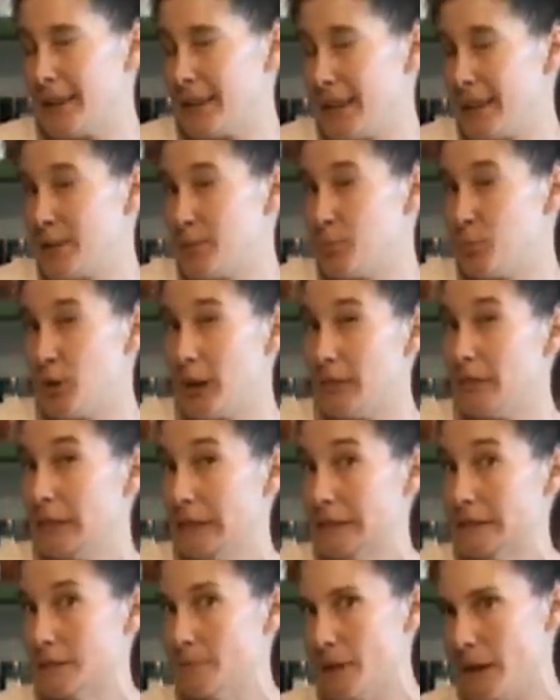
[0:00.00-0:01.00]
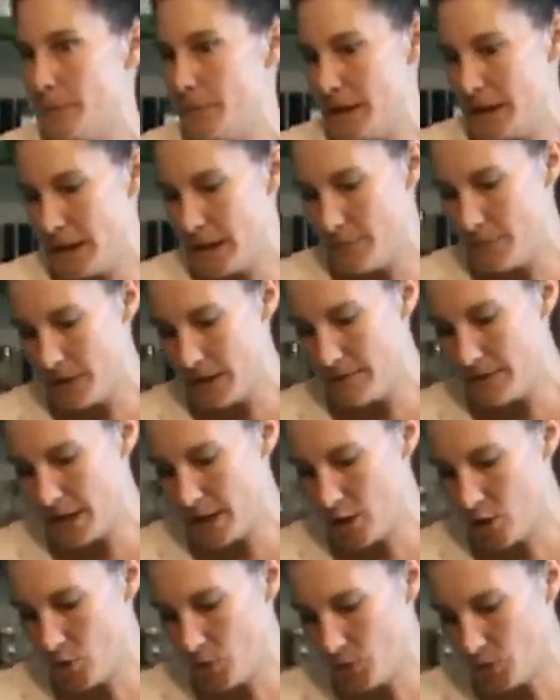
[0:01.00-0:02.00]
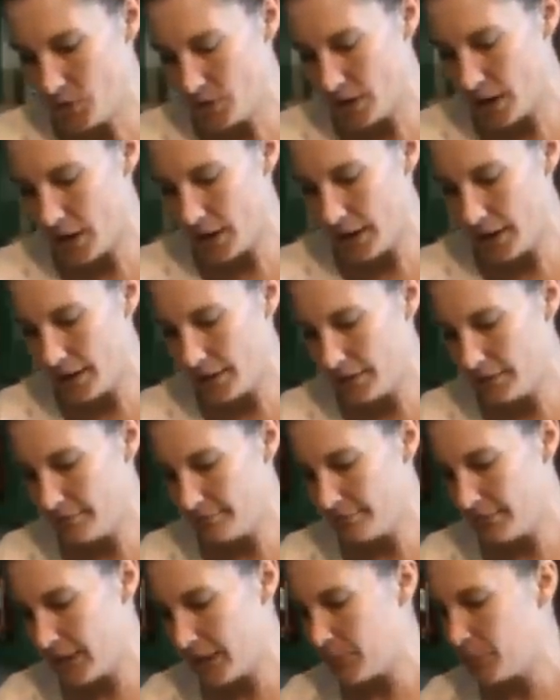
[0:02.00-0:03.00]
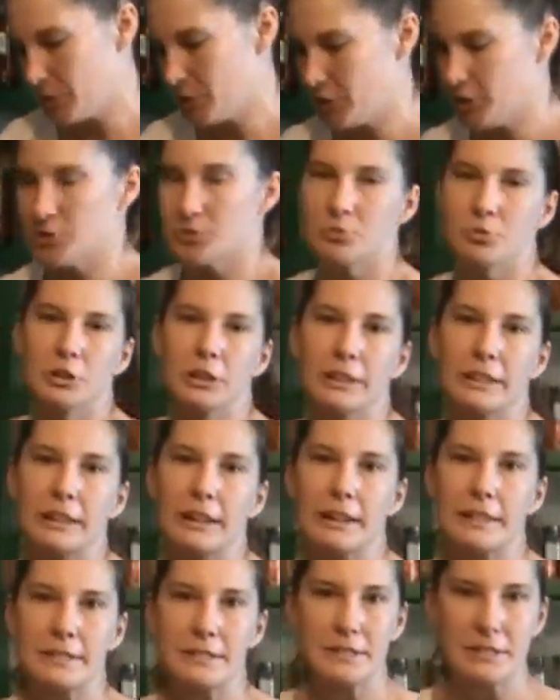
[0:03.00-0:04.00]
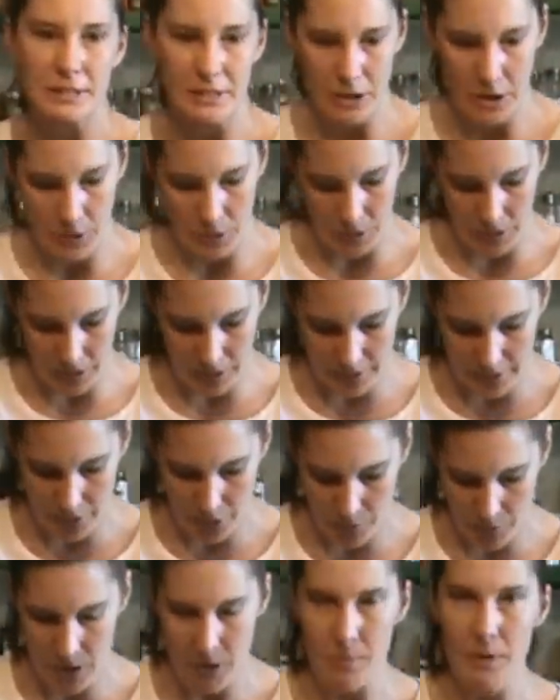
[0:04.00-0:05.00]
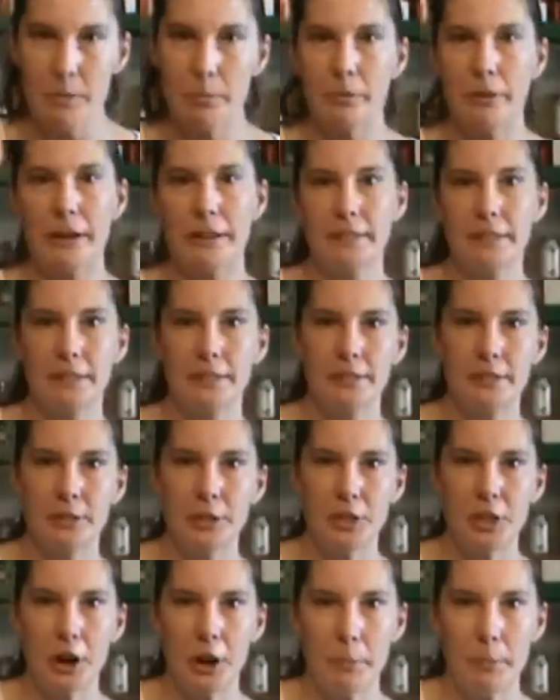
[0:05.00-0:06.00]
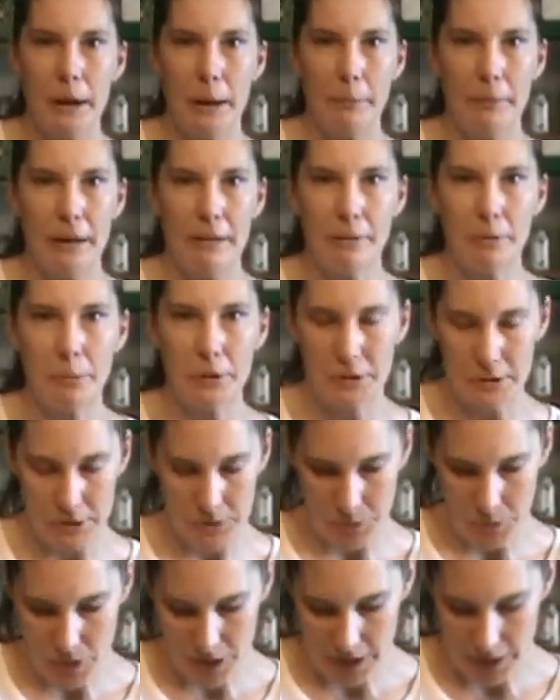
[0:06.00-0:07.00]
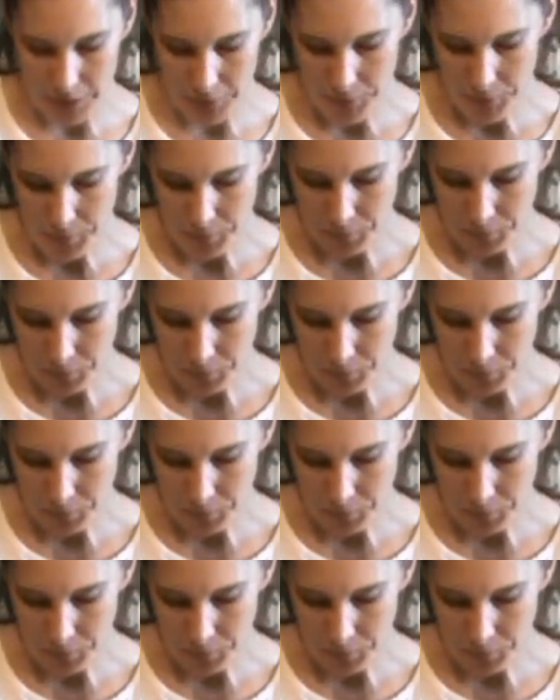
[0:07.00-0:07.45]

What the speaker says: as prevalent about making my videos, it was just really nice to know that so many people out there still thought about me every once in a while.